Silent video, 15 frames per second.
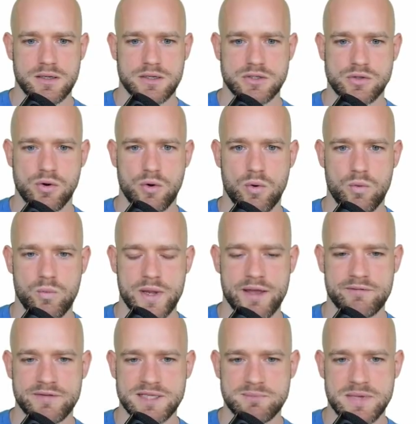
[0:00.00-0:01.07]
So we
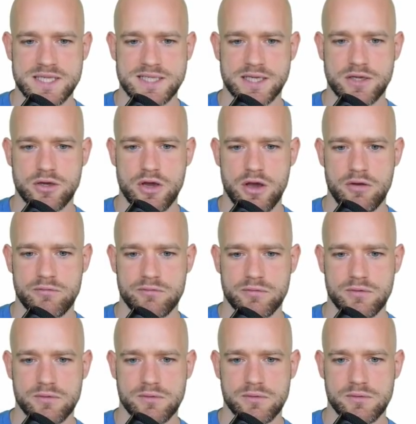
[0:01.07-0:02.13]
have this Bezier curve.
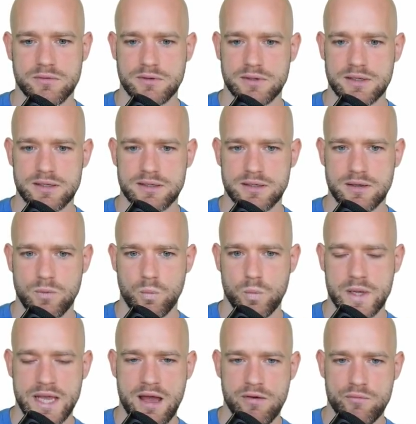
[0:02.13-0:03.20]

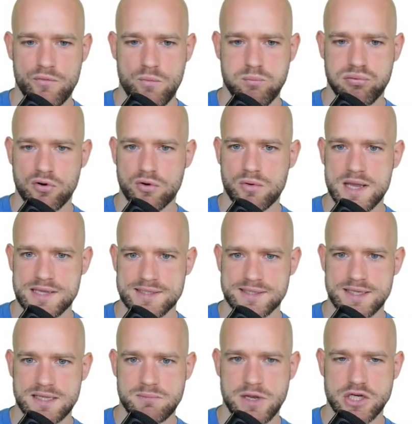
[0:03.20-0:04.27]
We have a progress
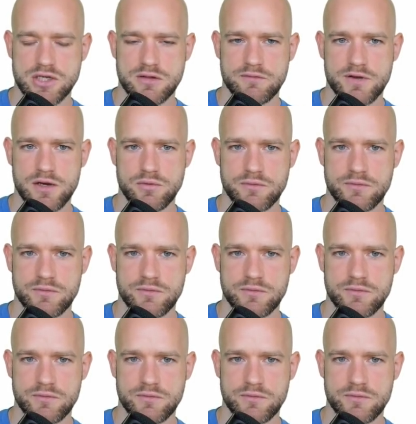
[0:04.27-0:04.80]
animation value